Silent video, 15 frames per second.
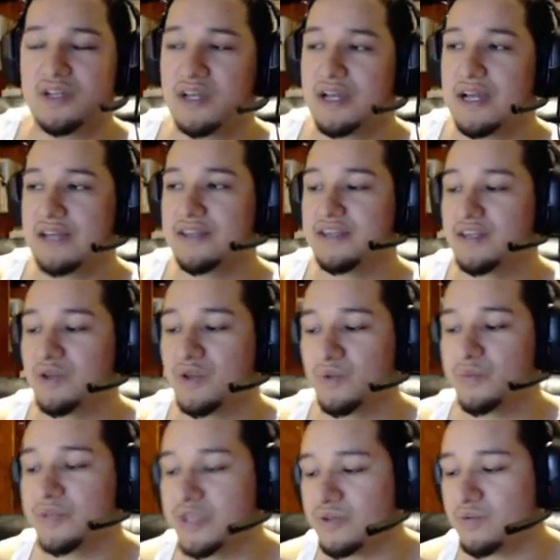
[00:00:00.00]
and
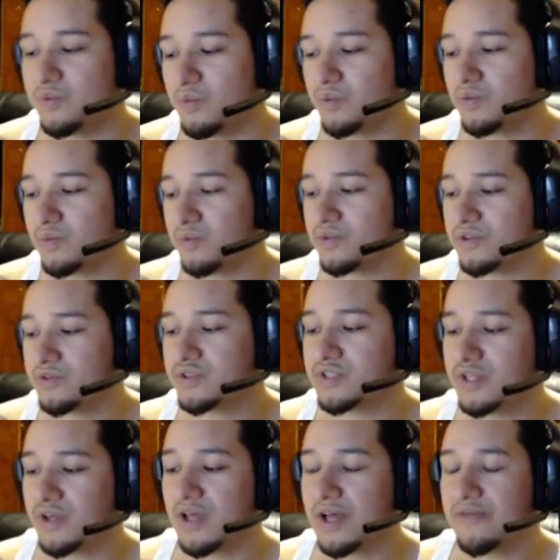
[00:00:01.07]
you'll still
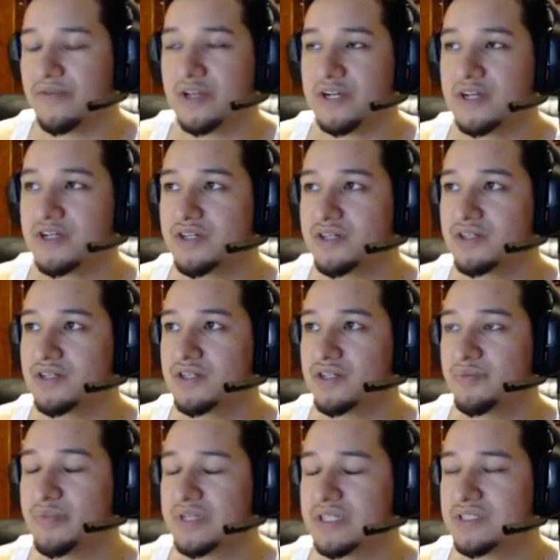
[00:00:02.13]
have like a good
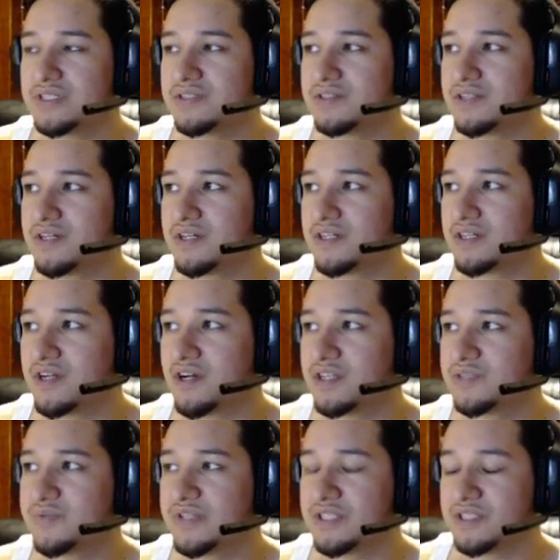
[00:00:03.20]
build, cost
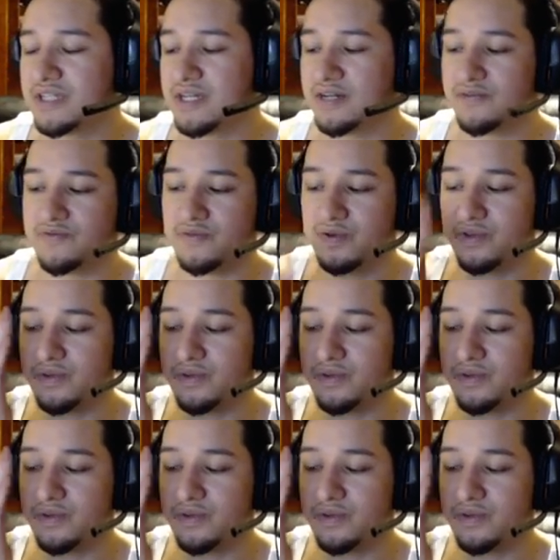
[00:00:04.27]
build out for them.